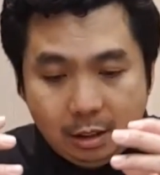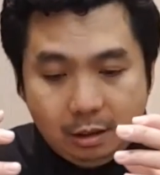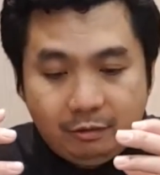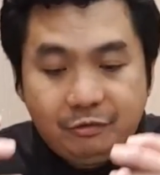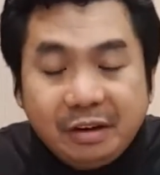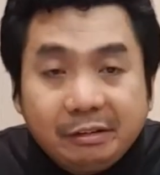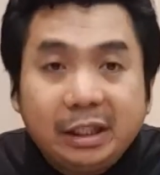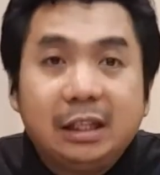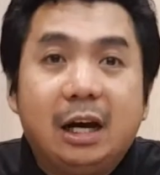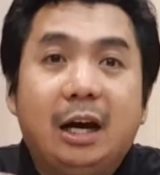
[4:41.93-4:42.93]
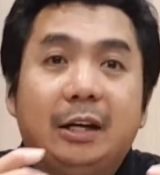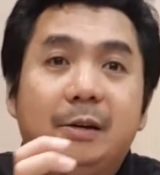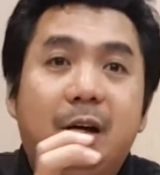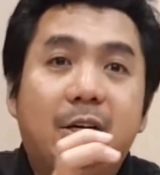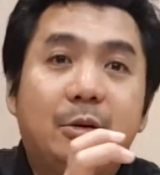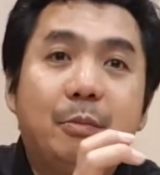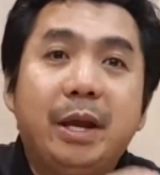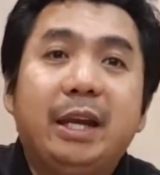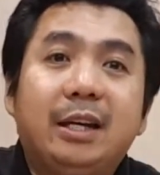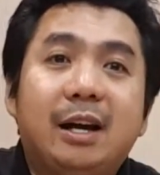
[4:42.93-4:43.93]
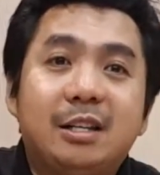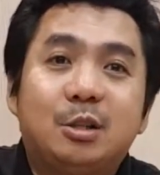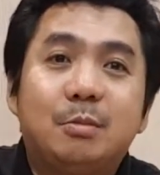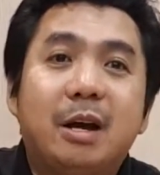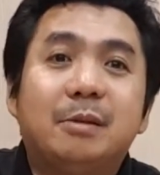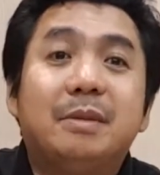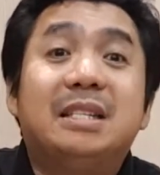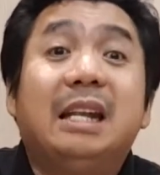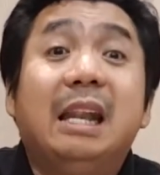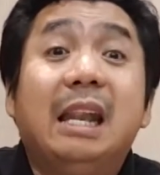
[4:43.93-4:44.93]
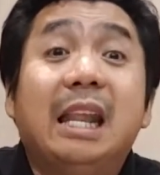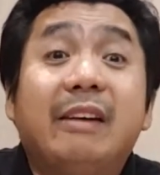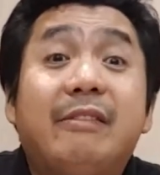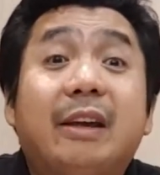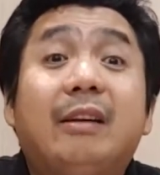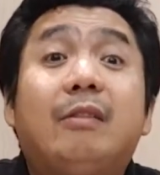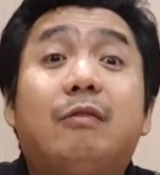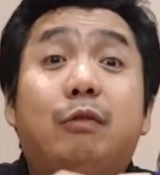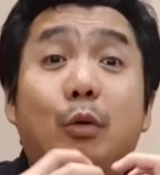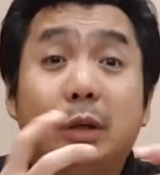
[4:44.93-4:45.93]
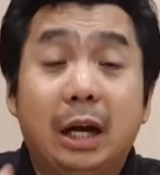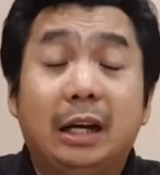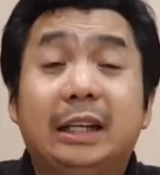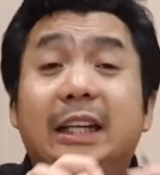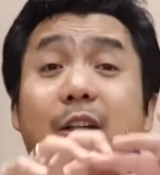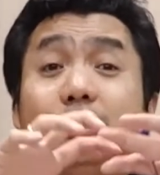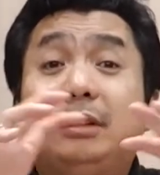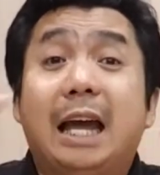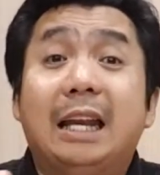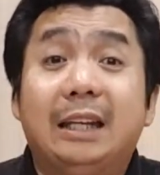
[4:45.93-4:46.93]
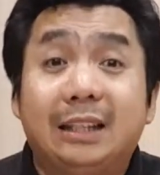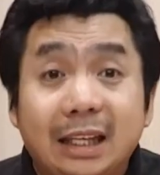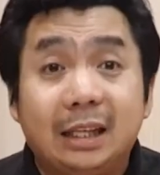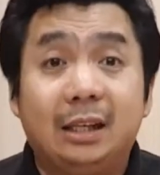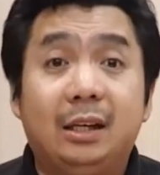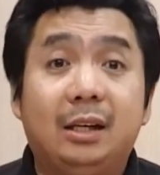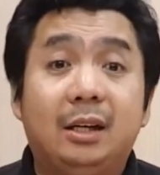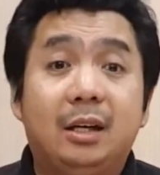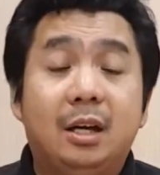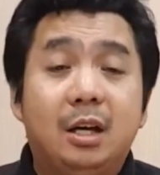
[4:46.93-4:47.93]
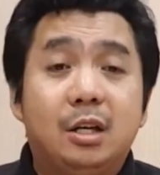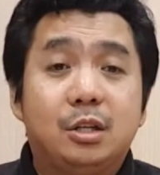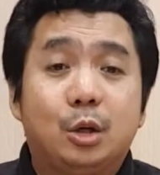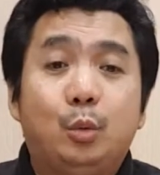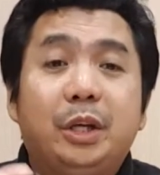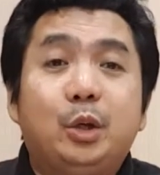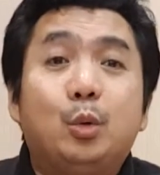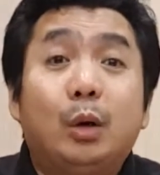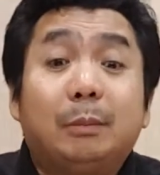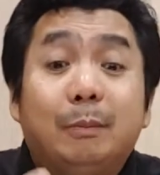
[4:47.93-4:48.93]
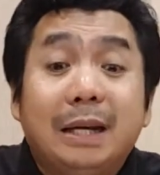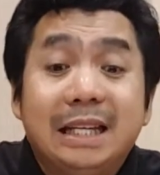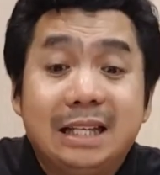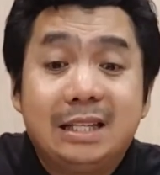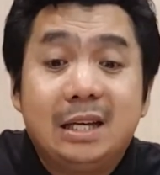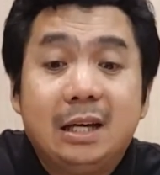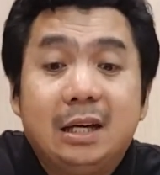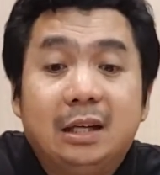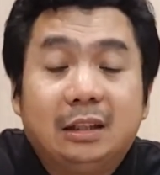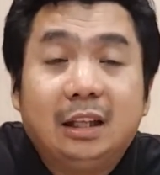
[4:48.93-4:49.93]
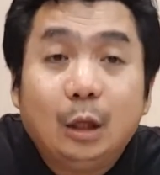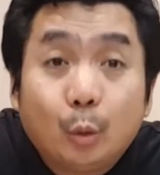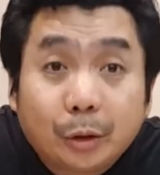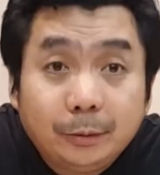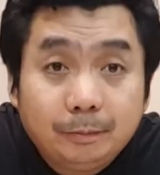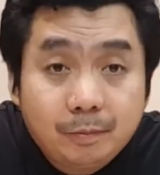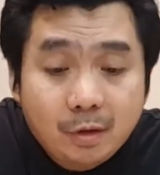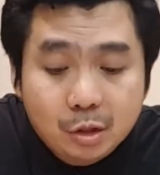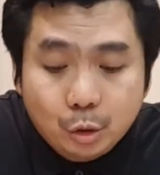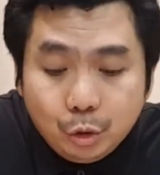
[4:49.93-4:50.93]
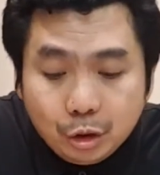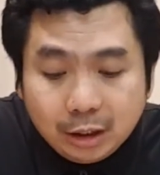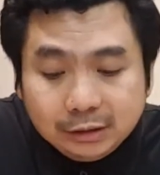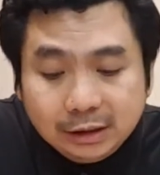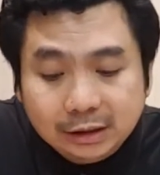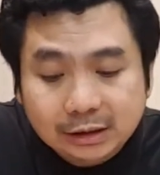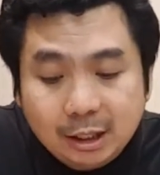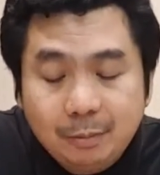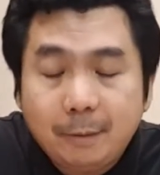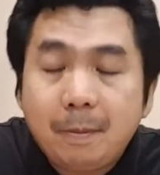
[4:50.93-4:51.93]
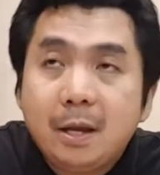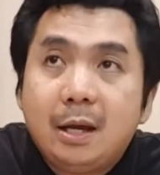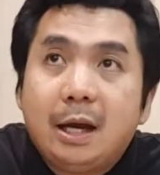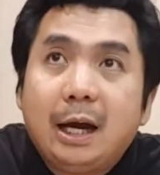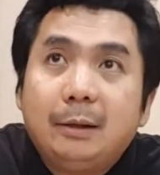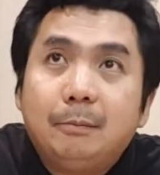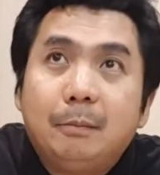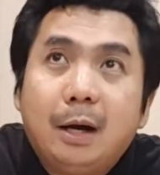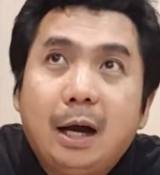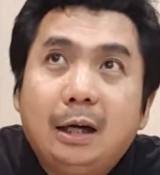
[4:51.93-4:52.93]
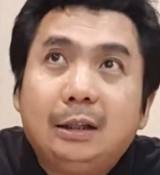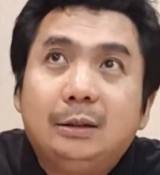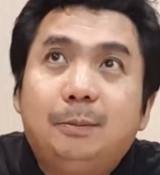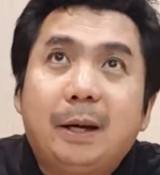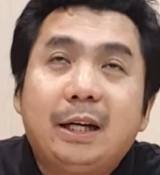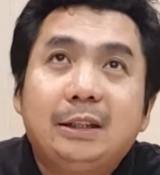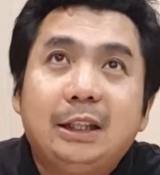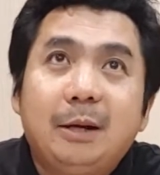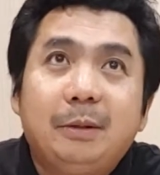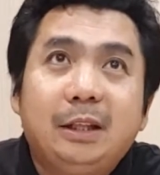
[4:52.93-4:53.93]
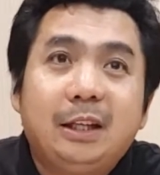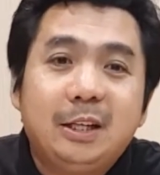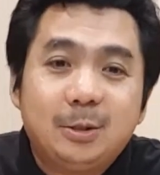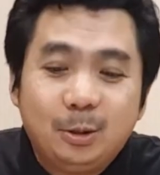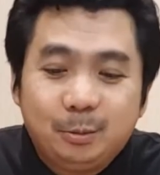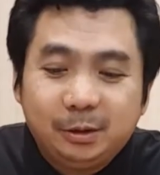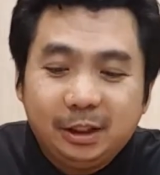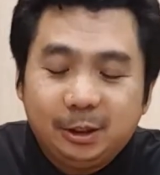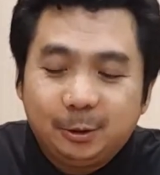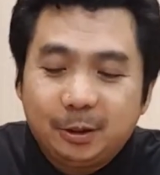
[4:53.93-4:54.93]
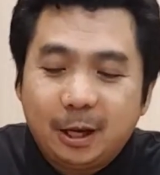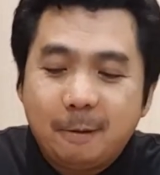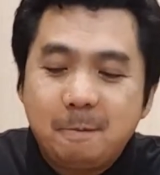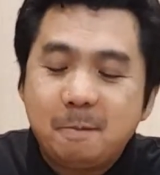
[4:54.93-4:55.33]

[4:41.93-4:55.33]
fearing God and obeying God's commandments, living for God in totality. So we do what pleases the Lord. So yun ang sinasabi. At ang parang sinabi ni King Solomon dito na